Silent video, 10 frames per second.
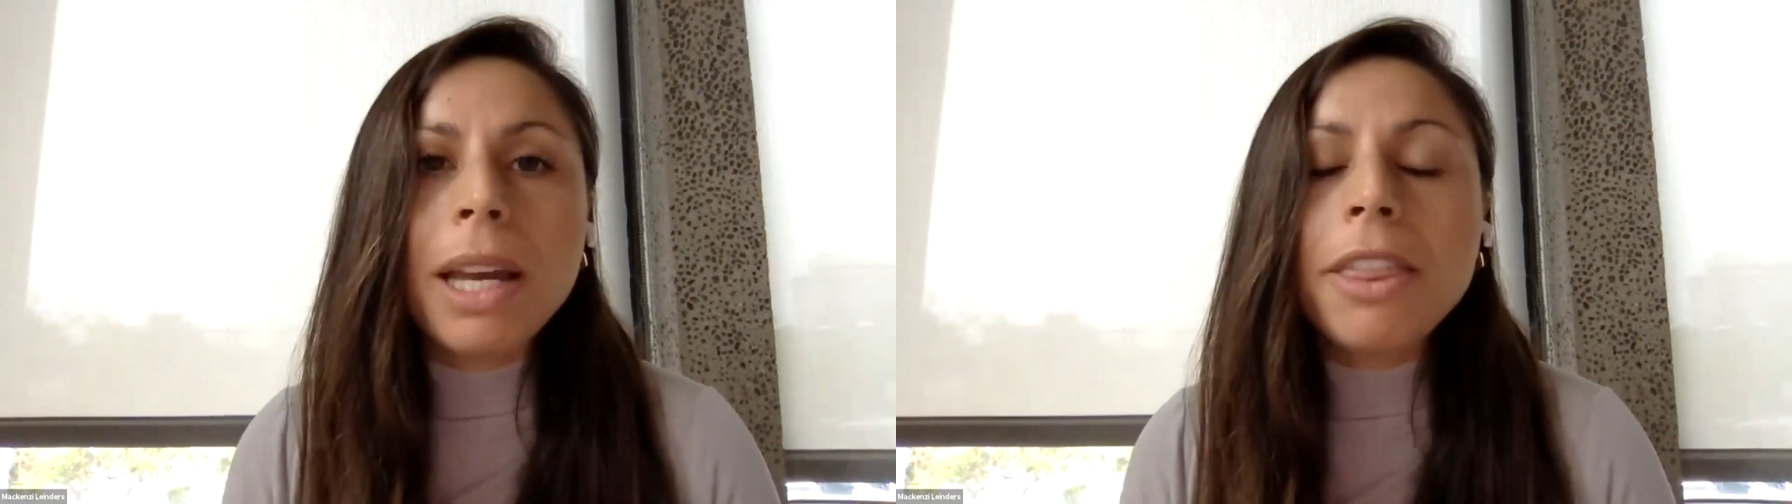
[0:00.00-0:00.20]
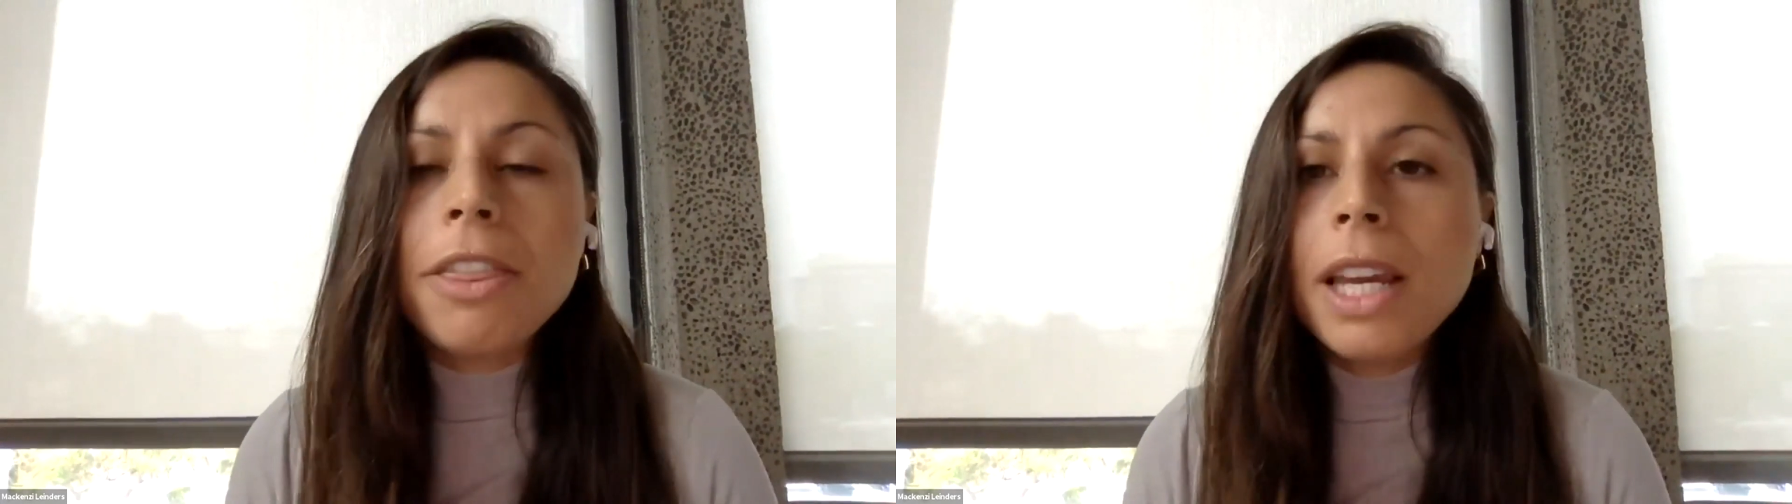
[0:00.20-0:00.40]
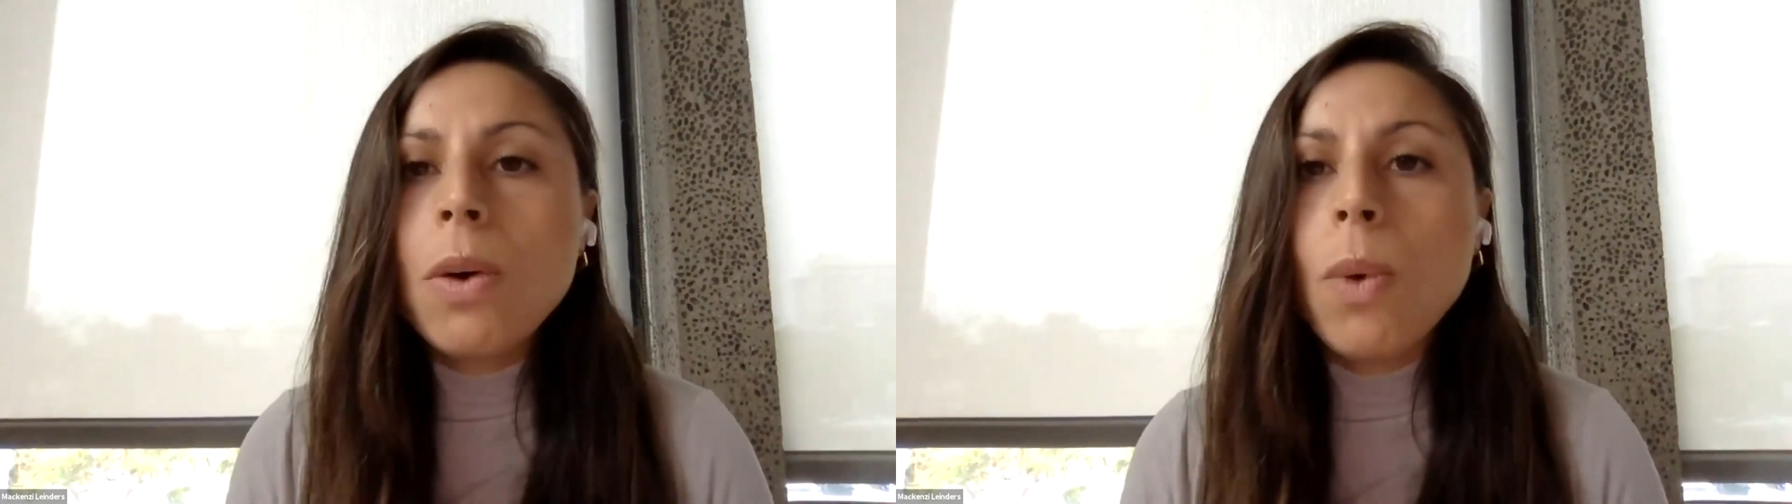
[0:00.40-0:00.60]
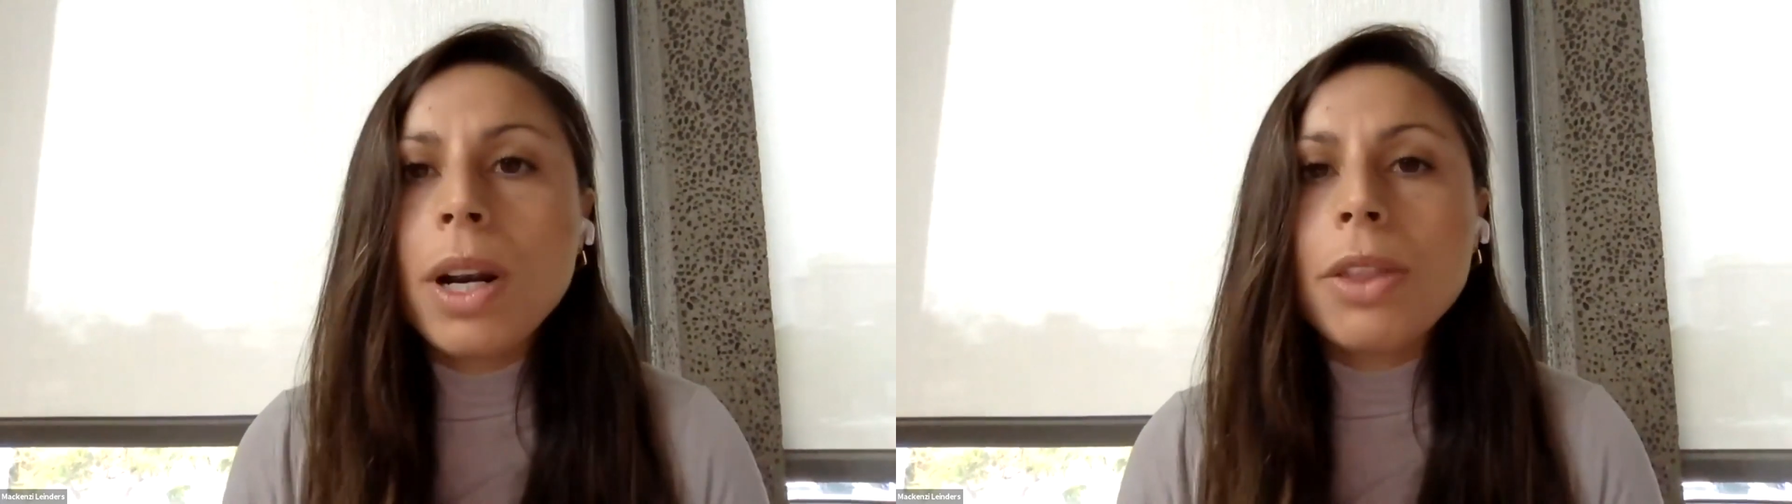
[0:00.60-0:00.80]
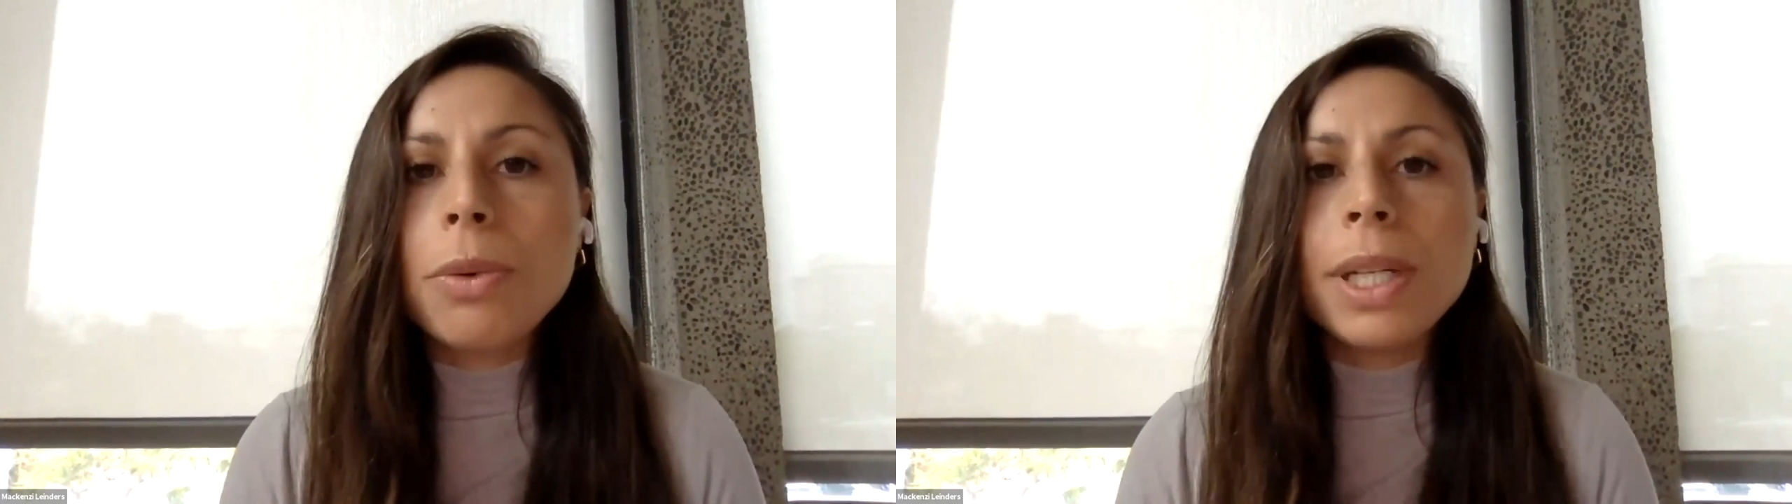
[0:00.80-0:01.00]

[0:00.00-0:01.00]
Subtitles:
I think one of the